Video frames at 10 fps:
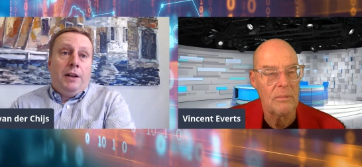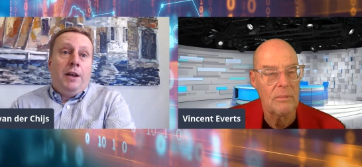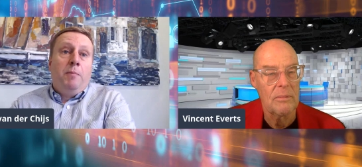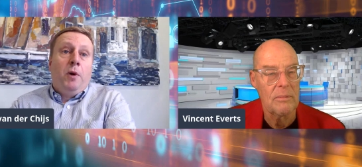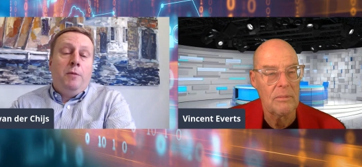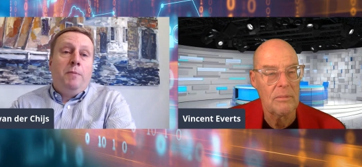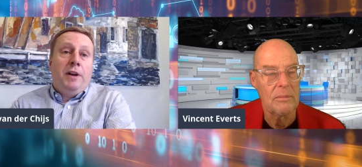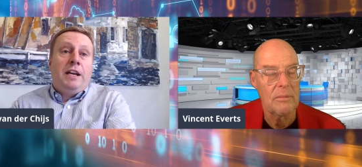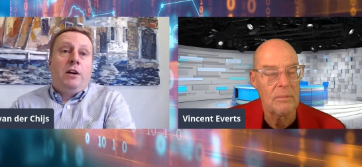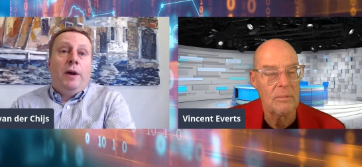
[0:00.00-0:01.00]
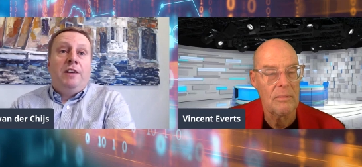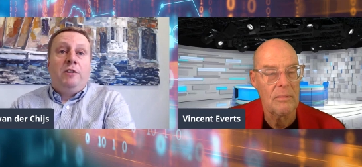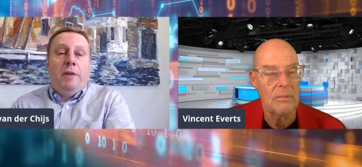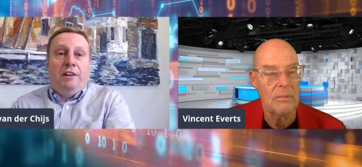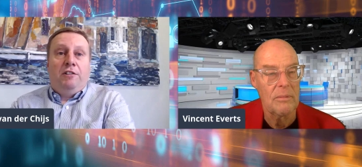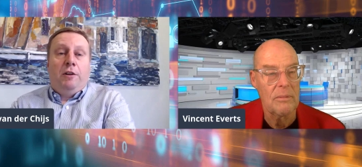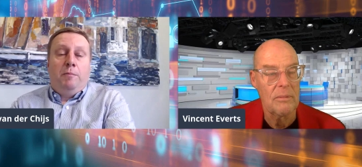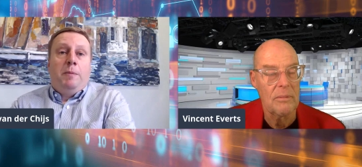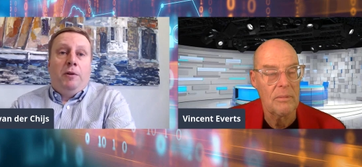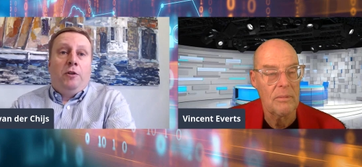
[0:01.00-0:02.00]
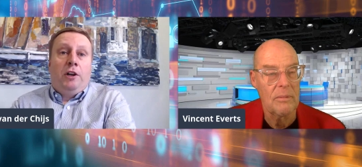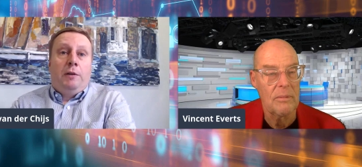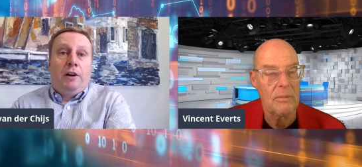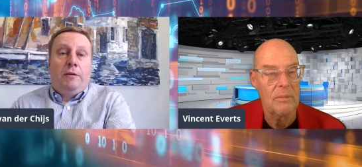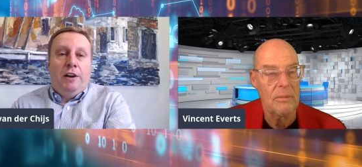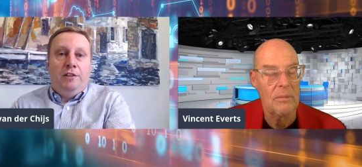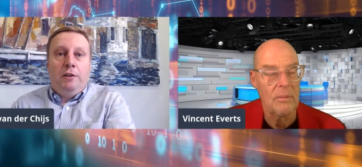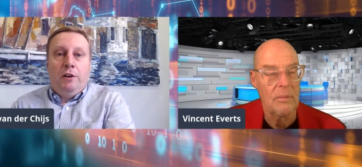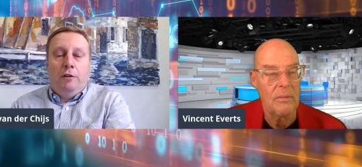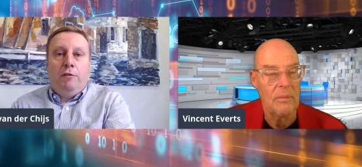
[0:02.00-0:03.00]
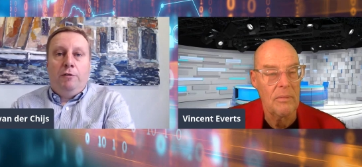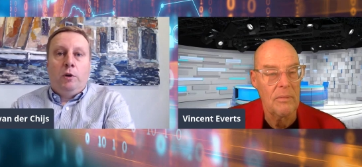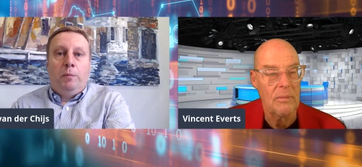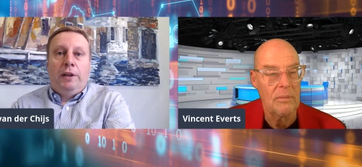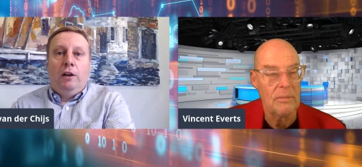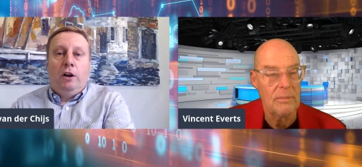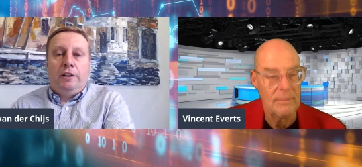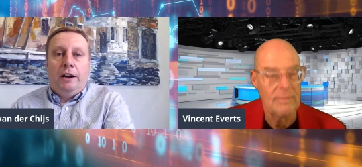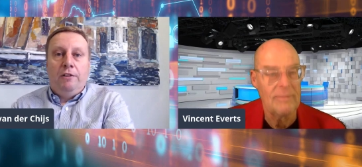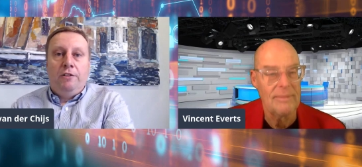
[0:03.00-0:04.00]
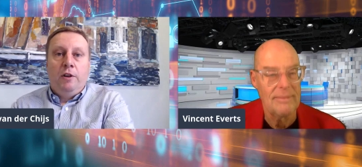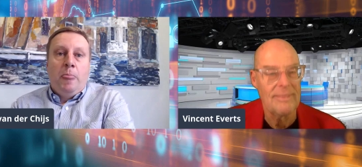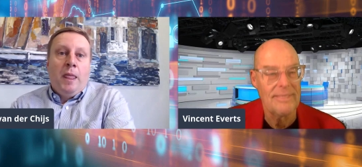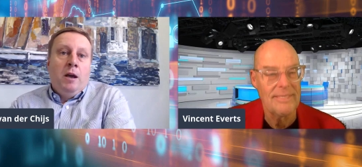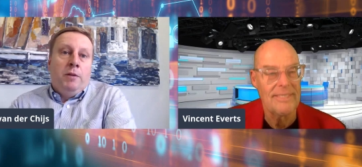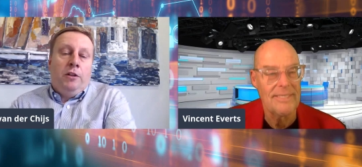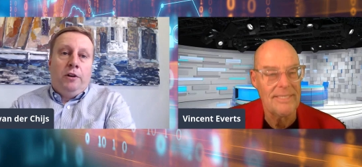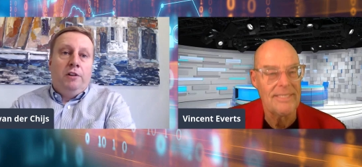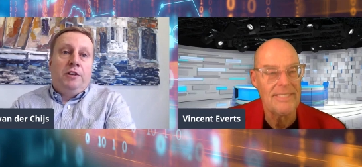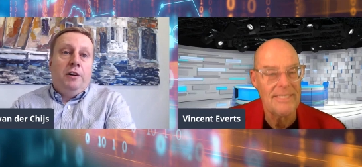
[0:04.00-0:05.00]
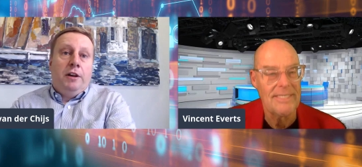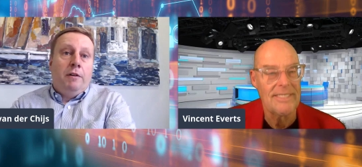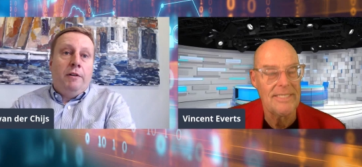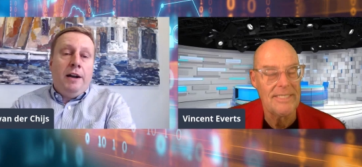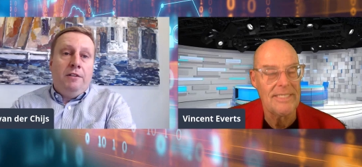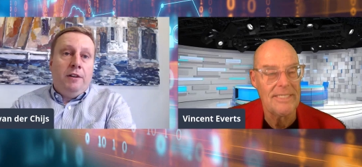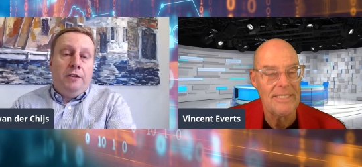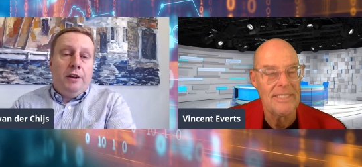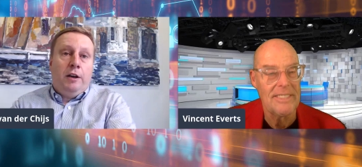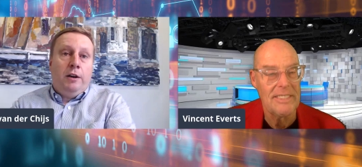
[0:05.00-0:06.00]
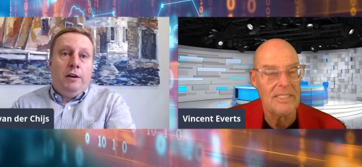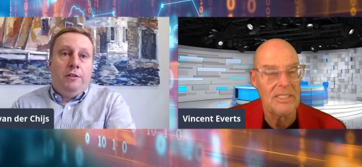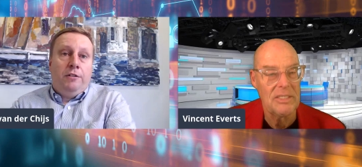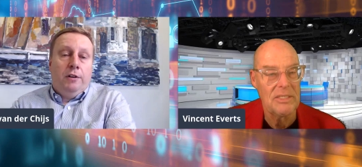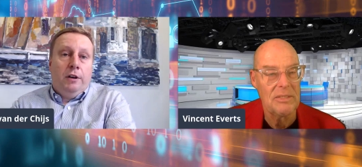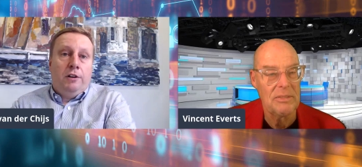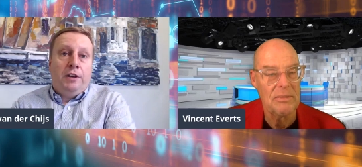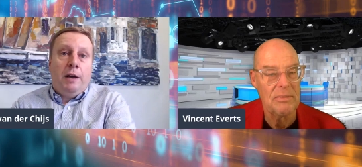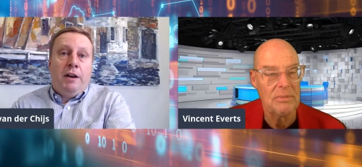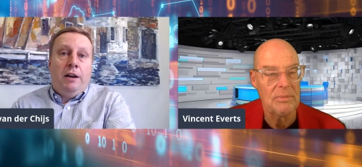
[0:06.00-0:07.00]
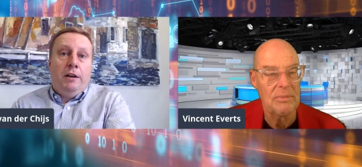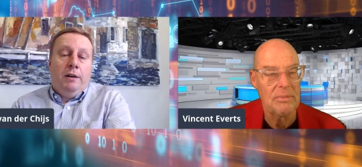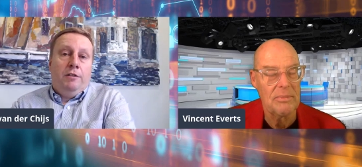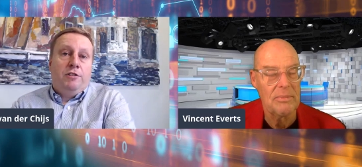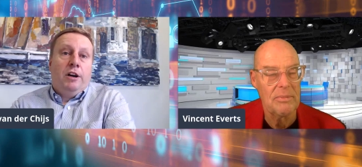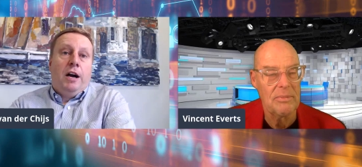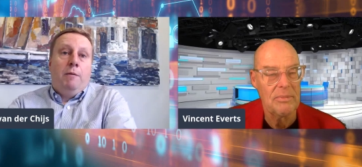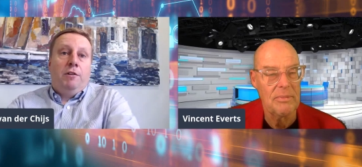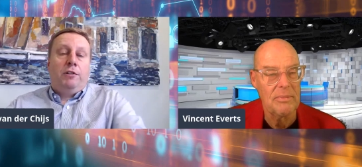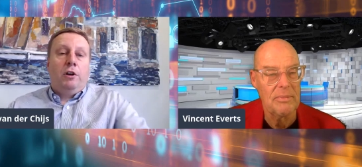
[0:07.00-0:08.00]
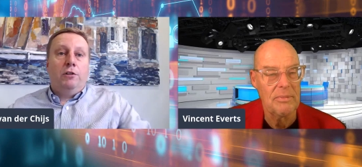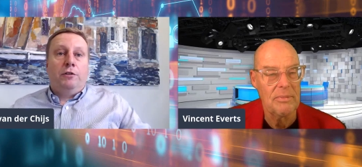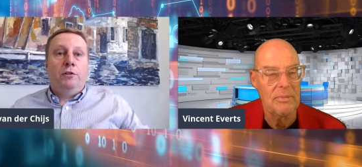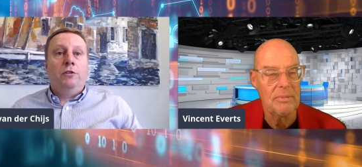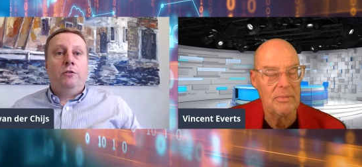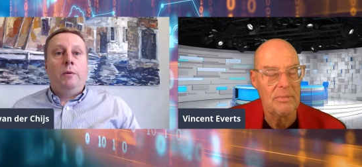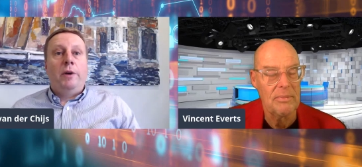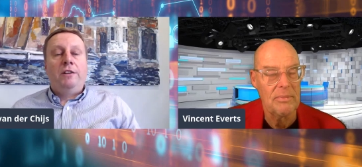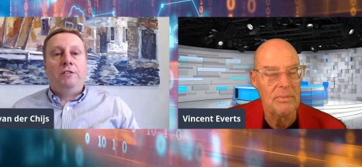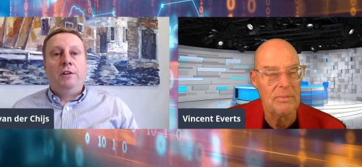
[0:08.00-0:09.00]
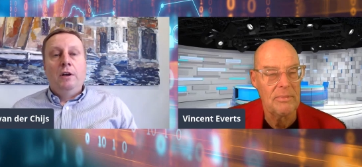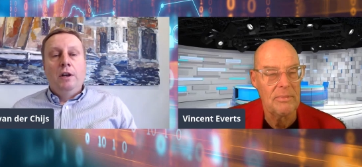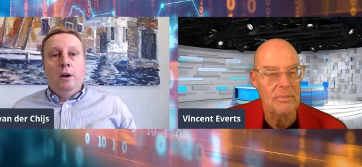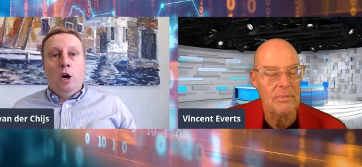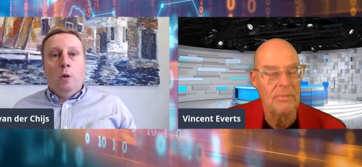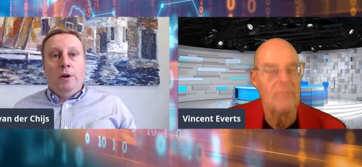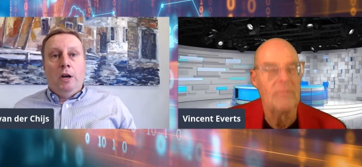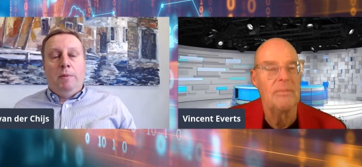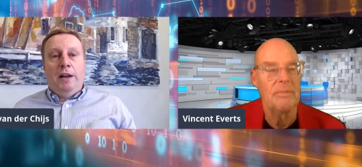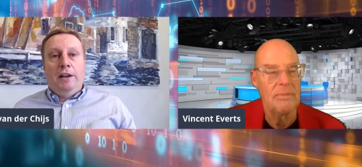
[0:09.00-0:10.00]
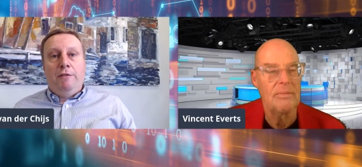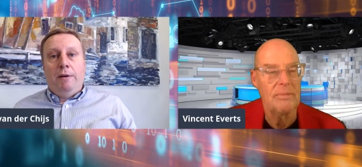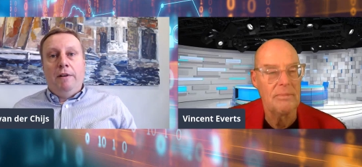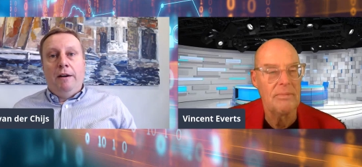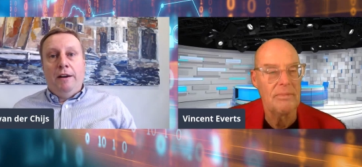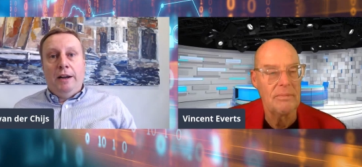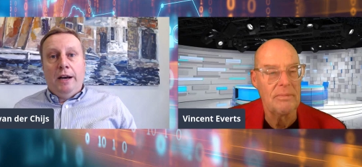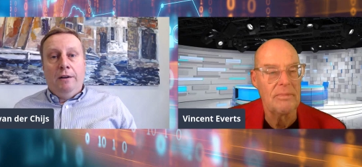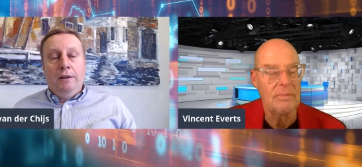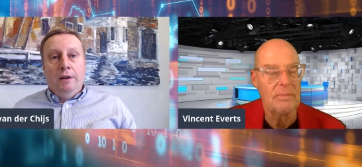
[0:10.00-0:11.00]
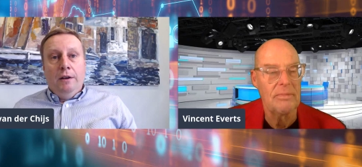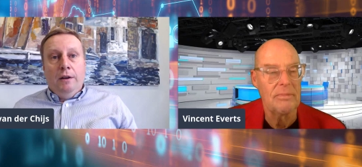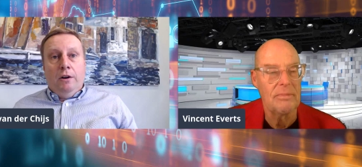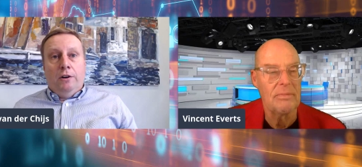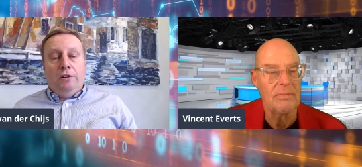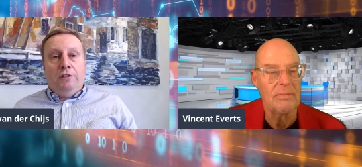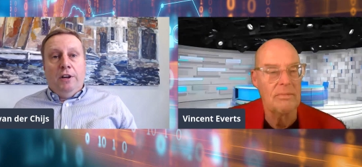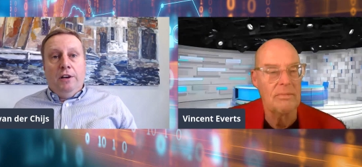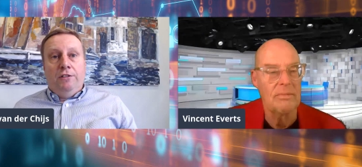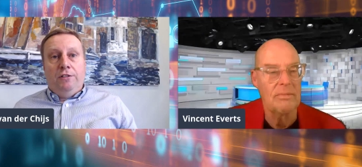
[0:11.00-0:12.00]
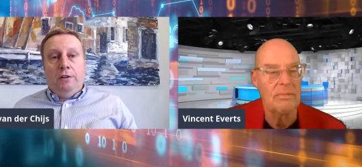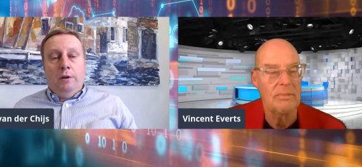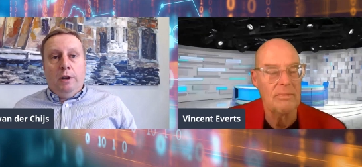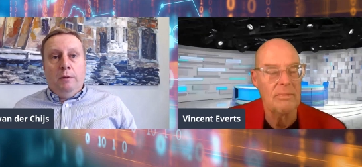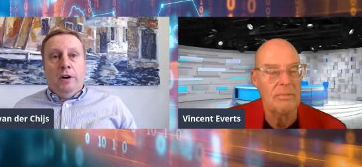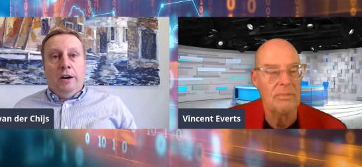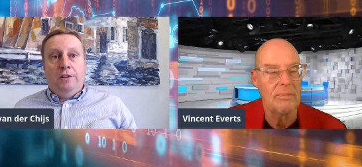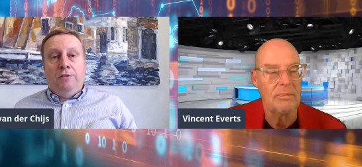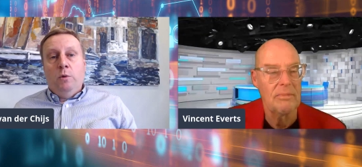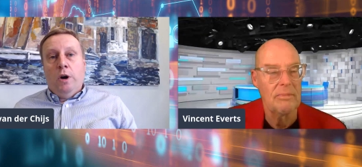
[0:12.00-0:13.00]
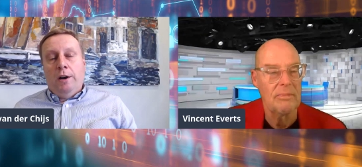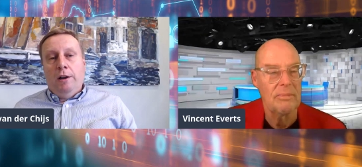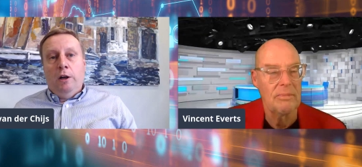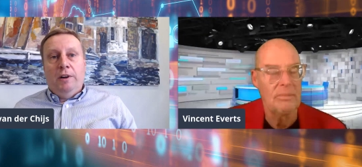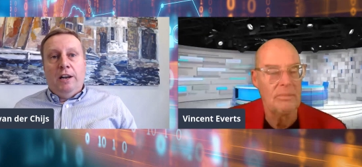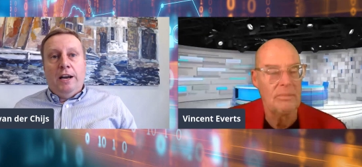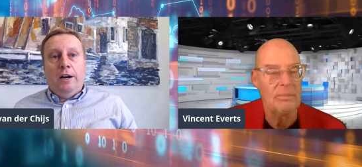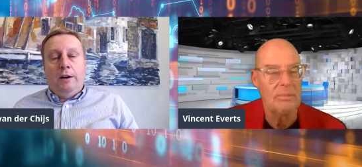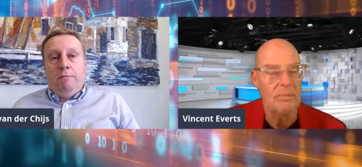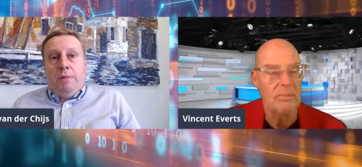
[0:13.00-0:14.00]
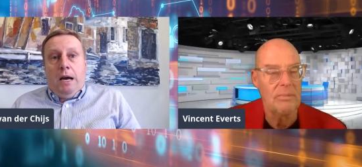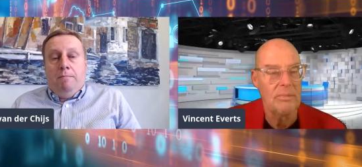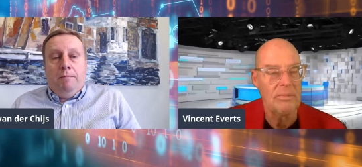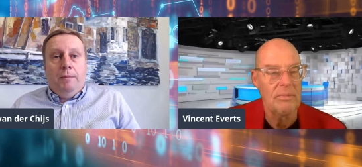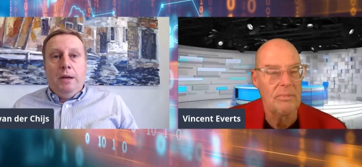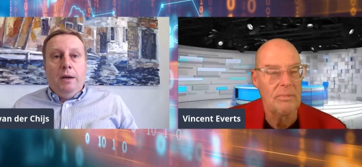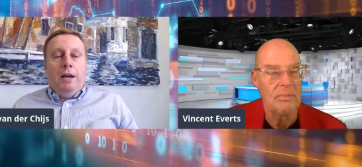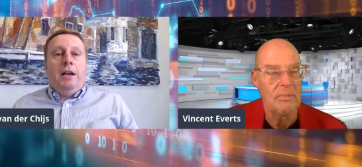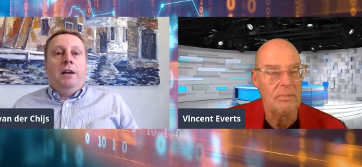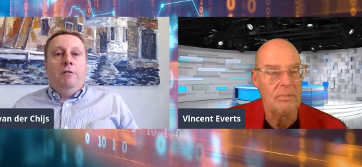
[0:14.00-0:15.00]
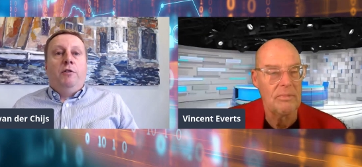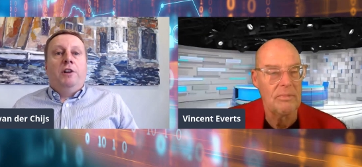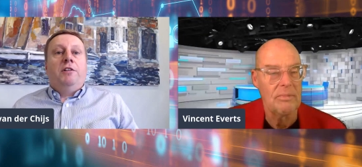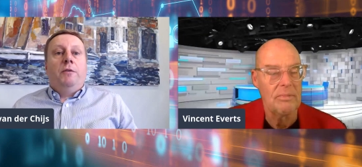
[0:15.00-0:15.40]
Speaker 1: that point pretty crazy measures that people thought they were crazy, you know, complete lockdowns. But it turns out they were right. I think it's because uh, they went. Yeah, Shanghai was closed for two three weeks, opened up late February again other cities uh, in March, Wuhan a little bit later, and yeah. And then of course it